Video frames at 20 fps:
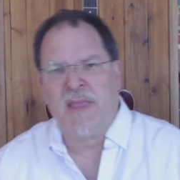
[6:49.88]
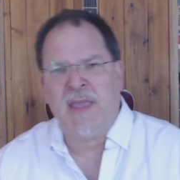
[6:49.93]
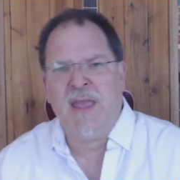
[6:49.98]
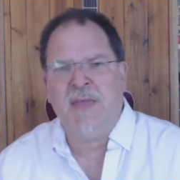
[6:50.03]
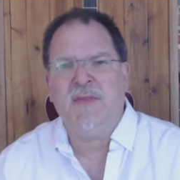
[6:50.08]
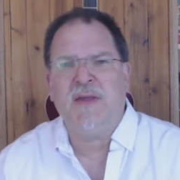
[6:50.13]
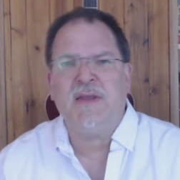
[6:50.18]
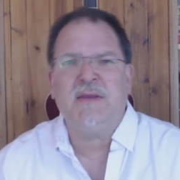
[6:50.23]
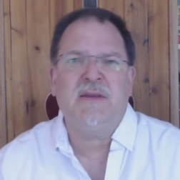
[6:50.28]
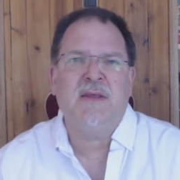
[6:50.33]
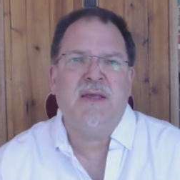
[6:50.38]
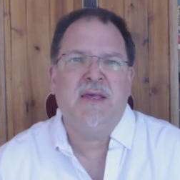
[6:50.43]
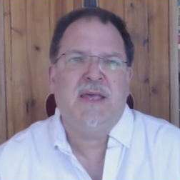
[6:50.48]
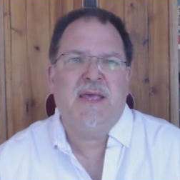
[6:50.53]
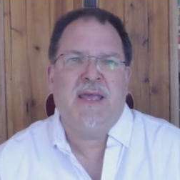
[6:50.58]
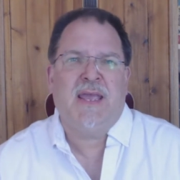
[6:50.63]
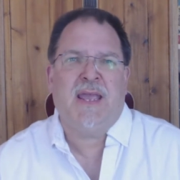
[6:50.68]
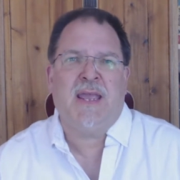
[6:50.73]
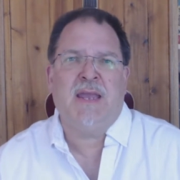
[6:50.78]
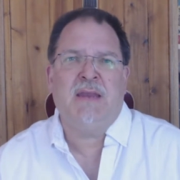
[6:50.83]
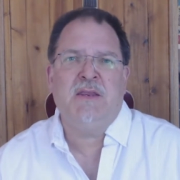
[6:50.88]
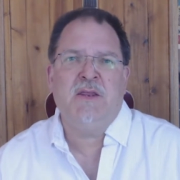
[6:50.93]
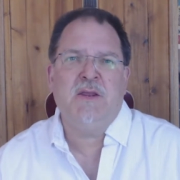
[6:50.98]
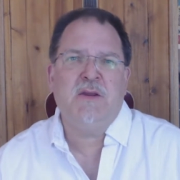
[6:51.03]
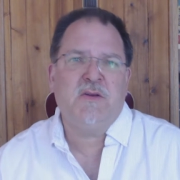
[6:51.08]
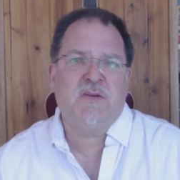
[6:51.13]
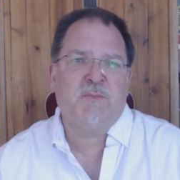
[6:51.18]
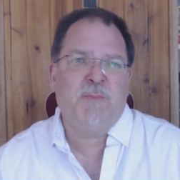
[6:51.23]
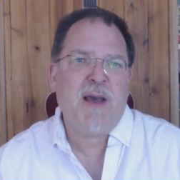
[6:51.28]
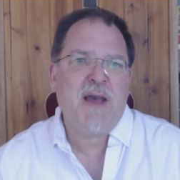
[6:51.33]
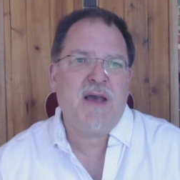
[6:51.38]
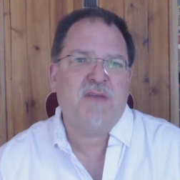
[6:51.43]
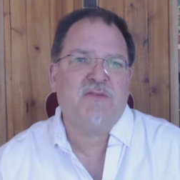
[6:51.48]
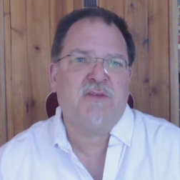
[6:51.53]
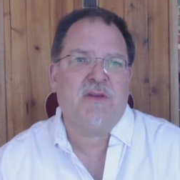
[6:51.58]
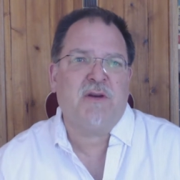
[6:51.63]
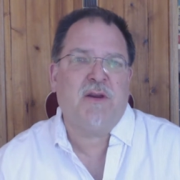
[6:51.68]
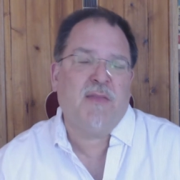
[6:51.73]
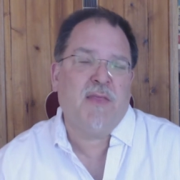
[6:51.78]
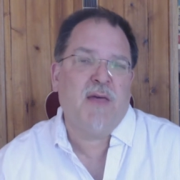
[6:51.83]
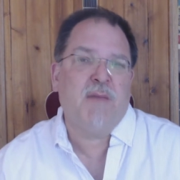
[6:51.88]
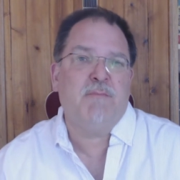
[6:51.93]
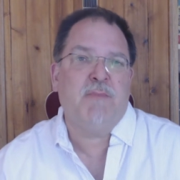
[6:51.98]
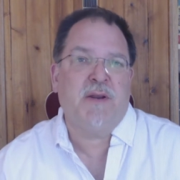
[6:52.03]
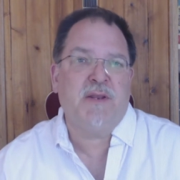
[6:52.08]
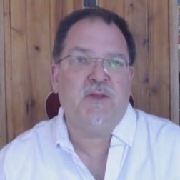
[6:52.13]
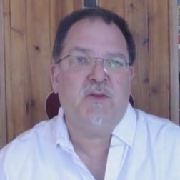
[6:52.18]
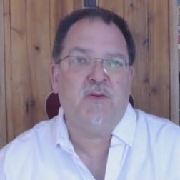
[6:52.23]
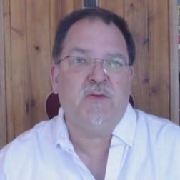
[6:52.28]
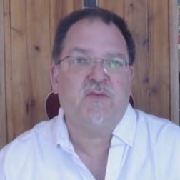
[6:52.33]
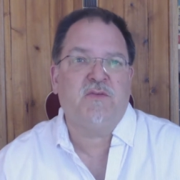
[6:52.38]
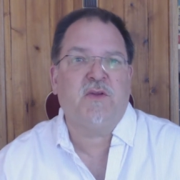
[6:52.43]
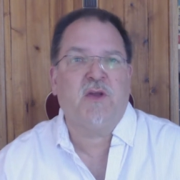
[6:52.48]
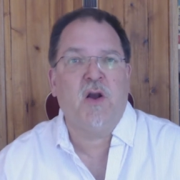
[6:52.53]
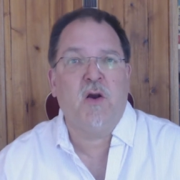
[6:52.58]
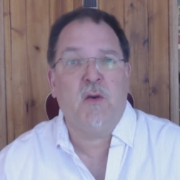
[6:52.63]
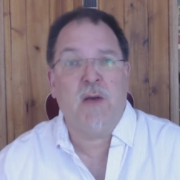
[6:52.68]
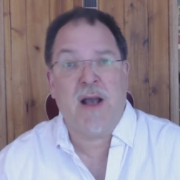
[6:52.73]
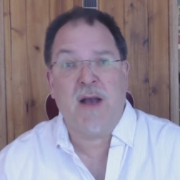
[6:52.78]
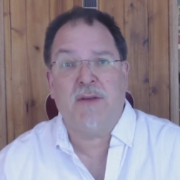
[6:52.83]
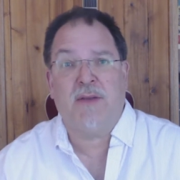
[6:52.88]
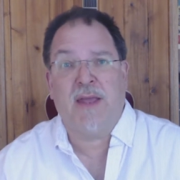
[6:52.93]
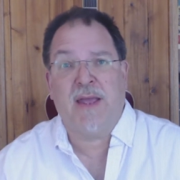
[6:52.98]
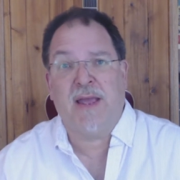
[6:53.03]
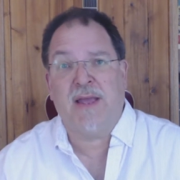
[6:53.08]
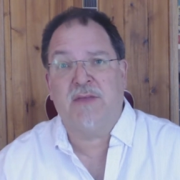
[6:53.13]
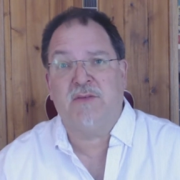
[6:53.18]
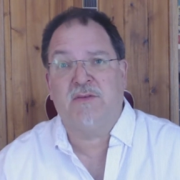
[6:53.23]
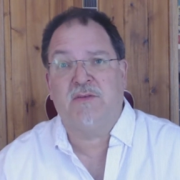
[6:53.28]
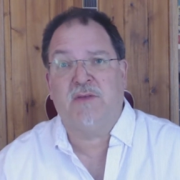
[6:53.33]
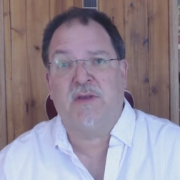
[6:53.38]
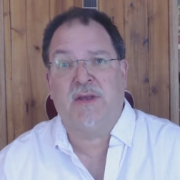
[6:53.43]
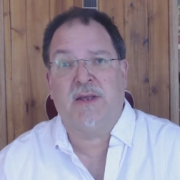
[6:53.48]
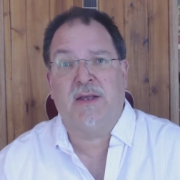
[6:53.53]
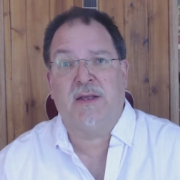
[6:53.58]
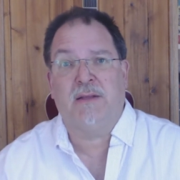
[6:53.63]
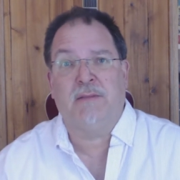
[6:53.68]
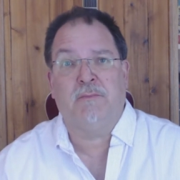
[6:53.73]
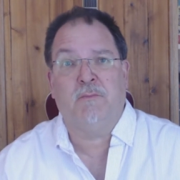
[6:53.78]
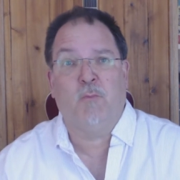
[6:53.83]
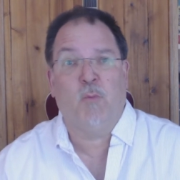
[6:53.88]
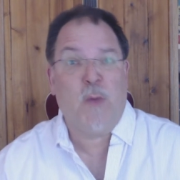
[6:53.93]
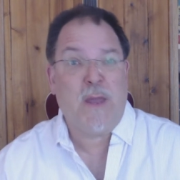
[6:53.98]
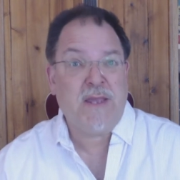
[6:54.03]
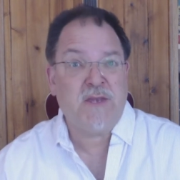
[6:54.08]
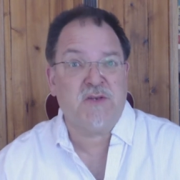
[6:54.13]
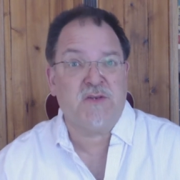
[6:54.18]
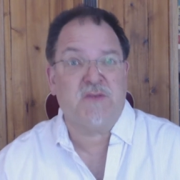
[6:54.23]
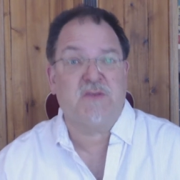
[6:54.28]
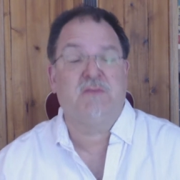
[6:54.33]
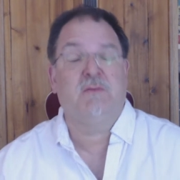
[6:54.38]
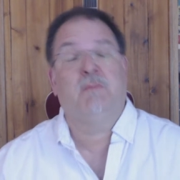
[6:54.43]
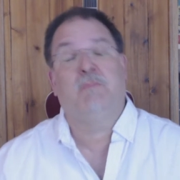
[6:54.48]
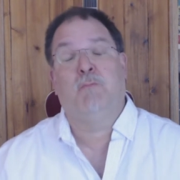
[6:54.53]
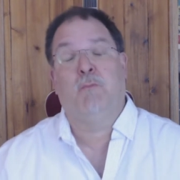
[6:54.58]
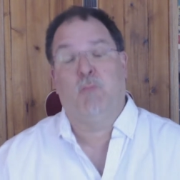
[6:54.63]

and that in years past, a lot of that money used to go out as uh, wages.